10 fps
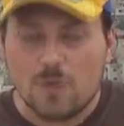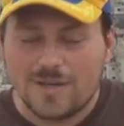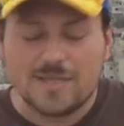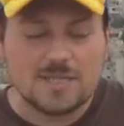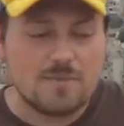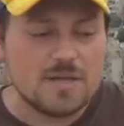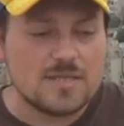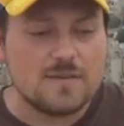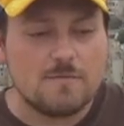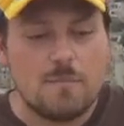quite
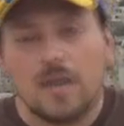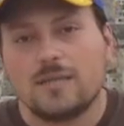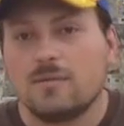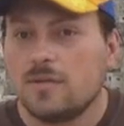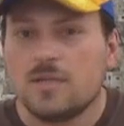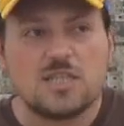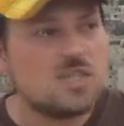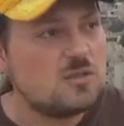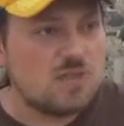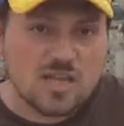expensive but
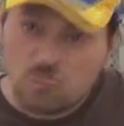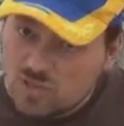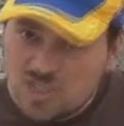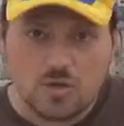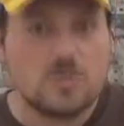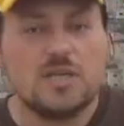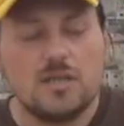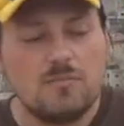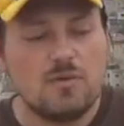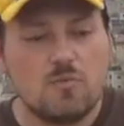it's it will
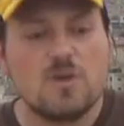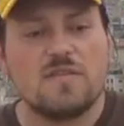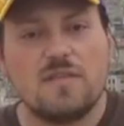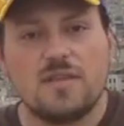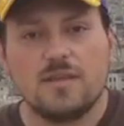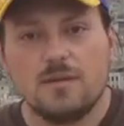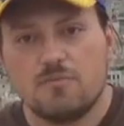totally be worth it, uh,